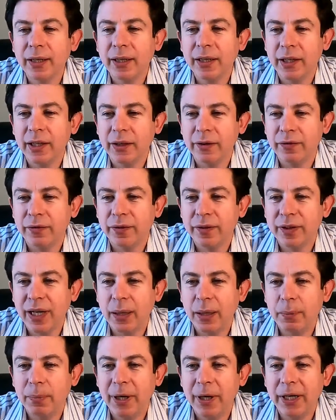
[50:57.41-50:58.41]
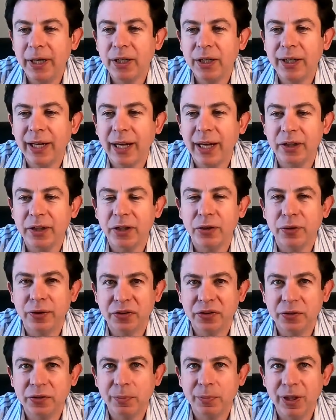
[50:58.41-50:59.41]
if diabetic cat urine
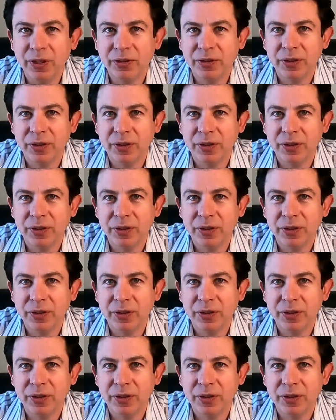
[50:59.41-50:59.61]
smells